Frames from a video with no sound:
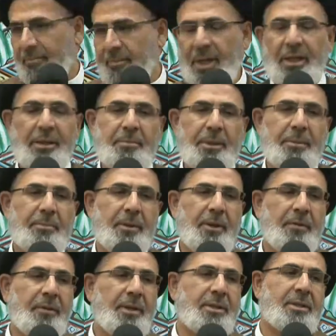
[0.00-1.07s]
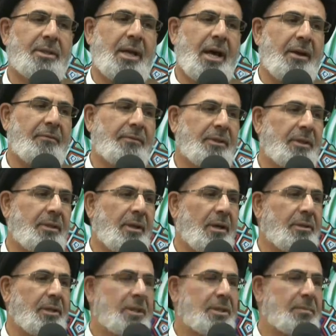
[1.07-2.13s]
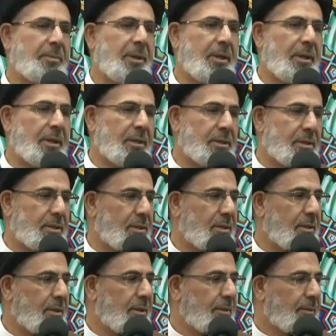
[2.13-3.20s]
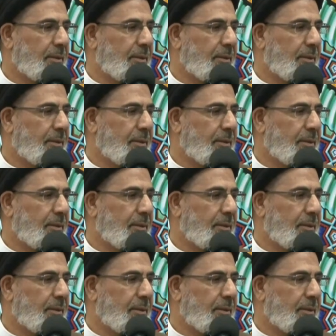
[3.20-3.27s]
Many people in this life did not experience